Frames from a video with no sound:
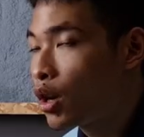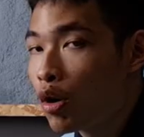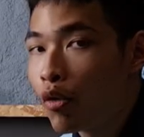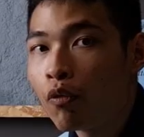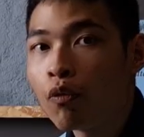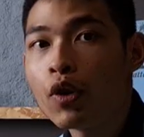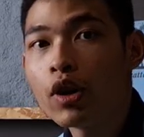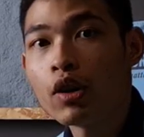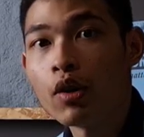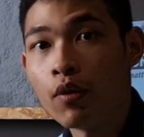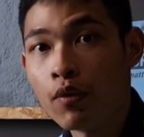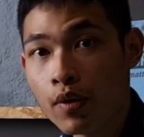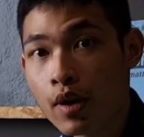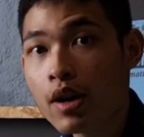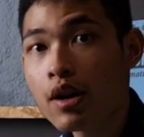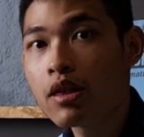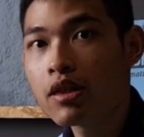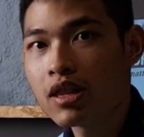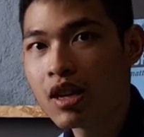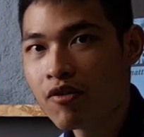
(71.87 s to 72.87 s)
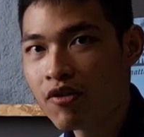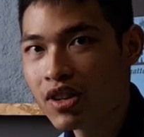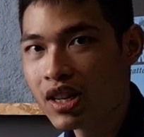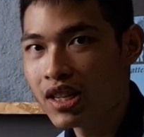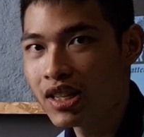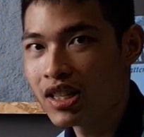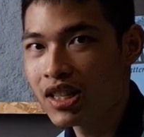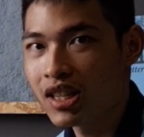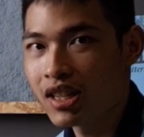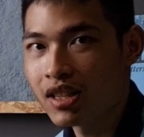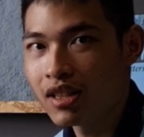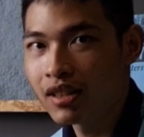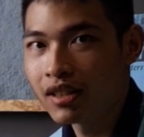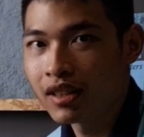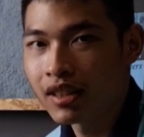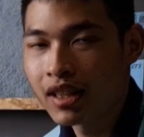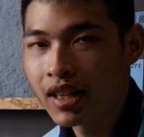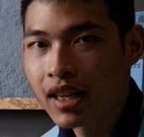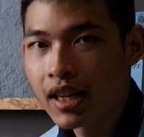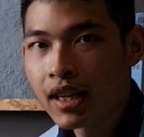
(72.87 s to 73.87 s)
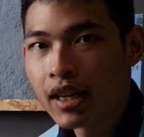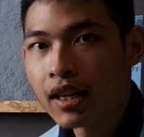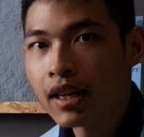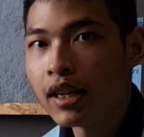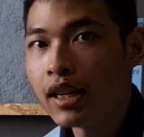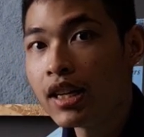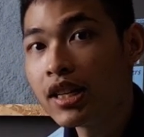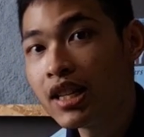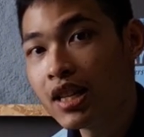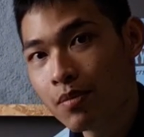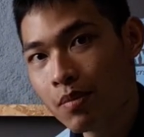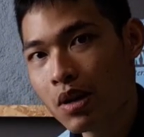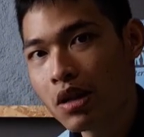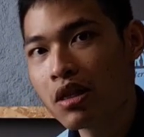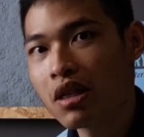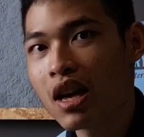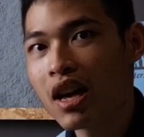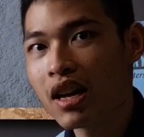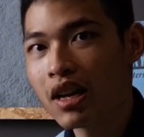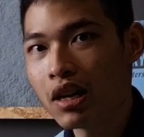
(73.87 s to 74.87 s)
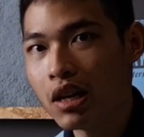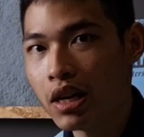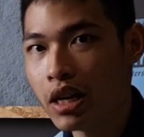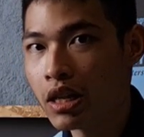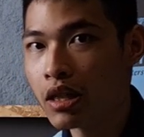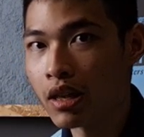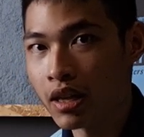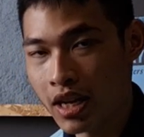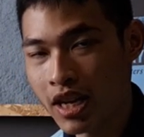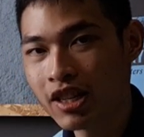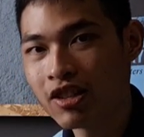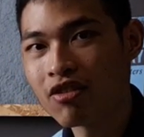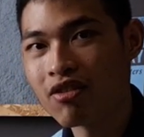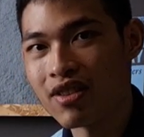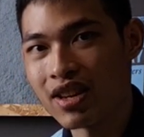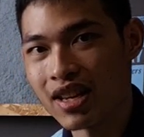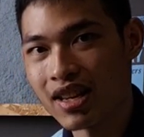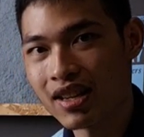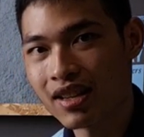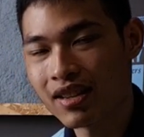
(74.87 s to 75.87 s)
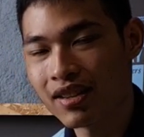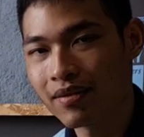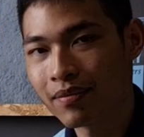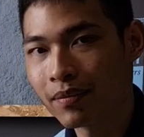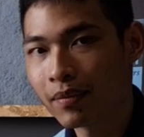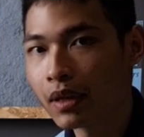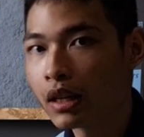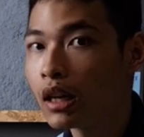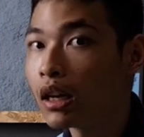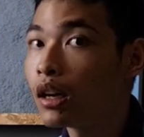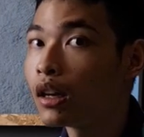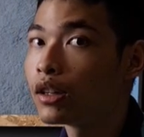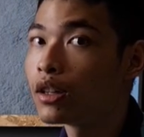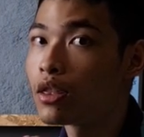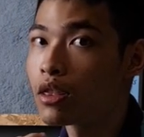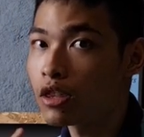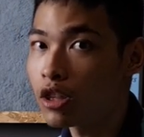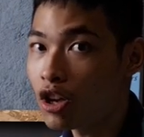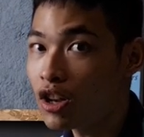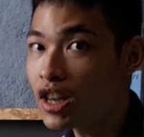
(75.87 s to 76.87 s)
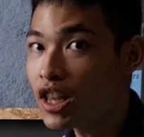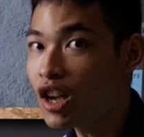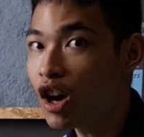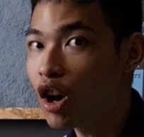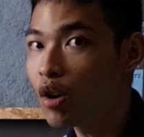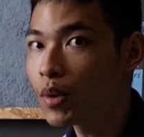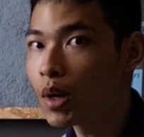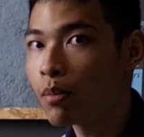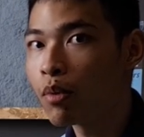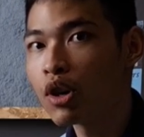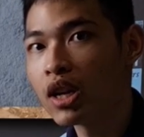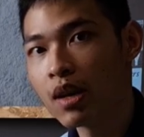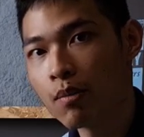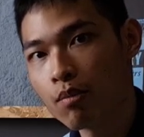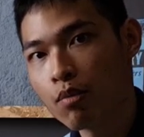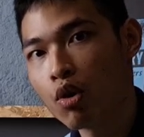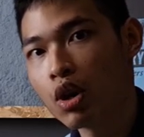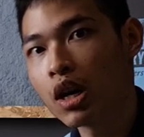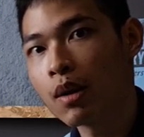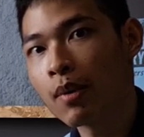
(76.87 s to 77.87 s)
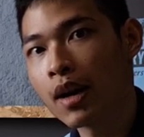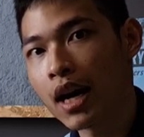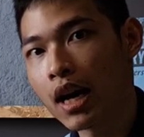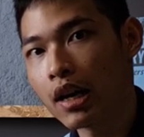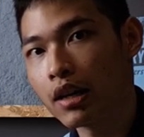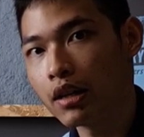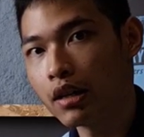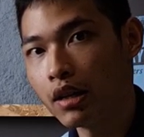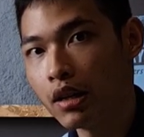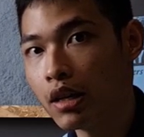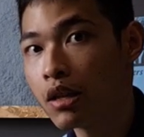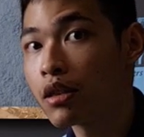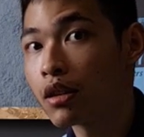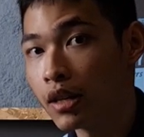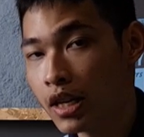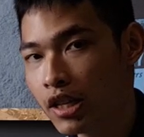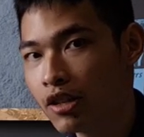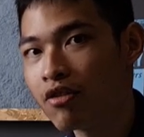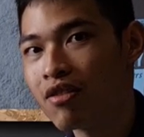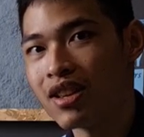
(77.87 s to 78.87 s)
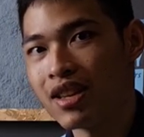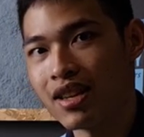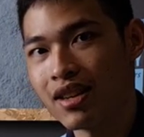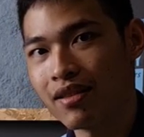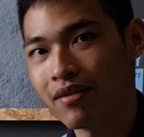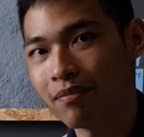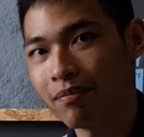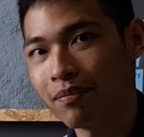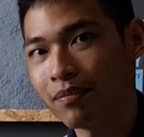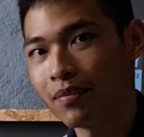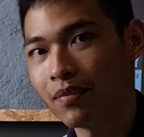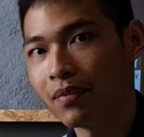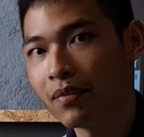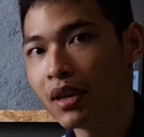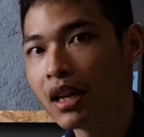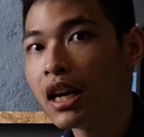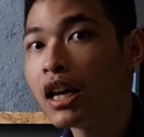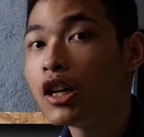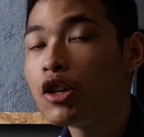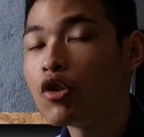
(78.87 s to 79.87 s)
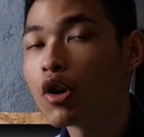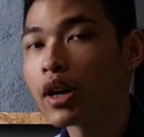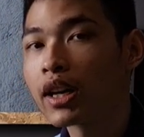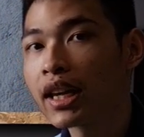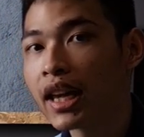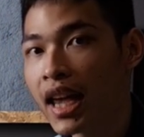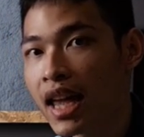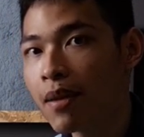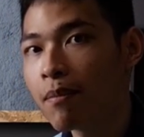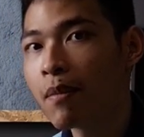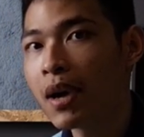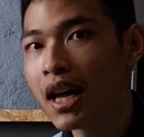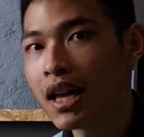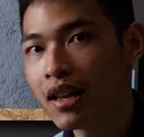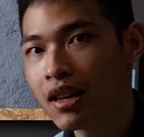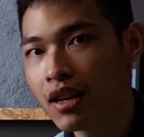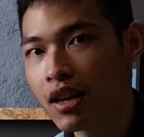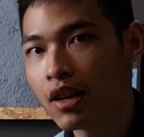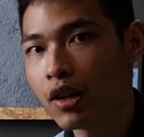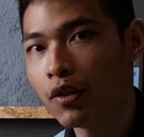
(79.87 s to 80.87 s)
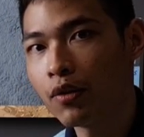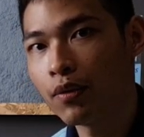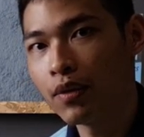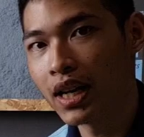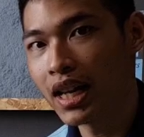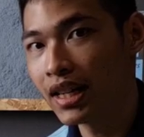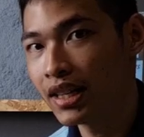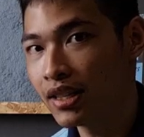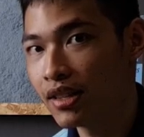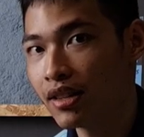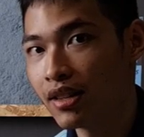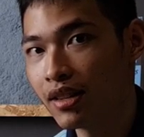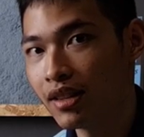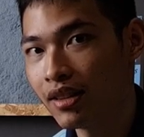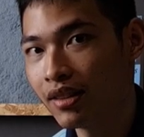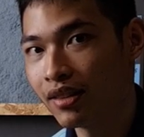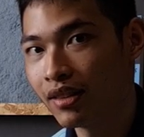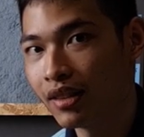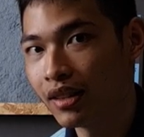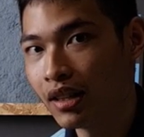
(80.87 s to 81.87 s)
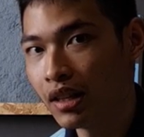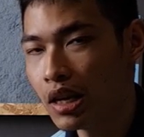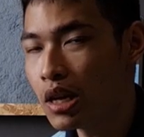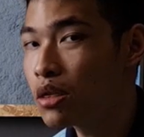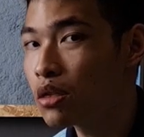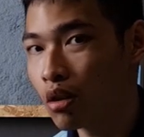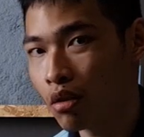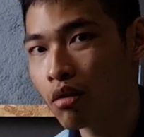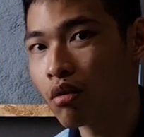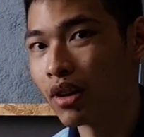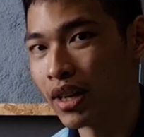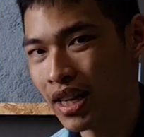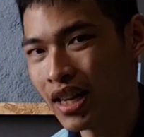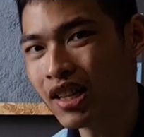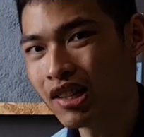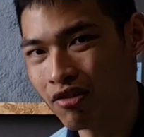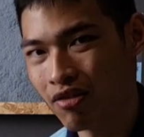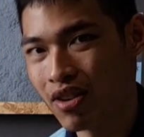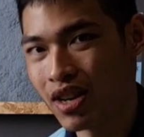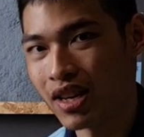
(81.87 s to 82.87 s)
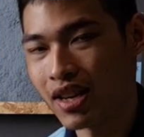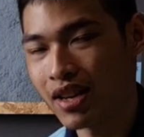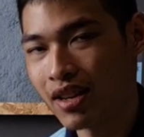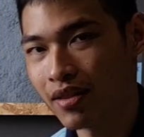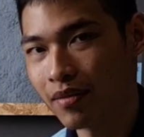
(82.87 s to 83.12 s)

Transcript: For the first definition, eating pizza is a history. The study of Napoleon Bonaparte is a history. Your grandma love letter is also a history.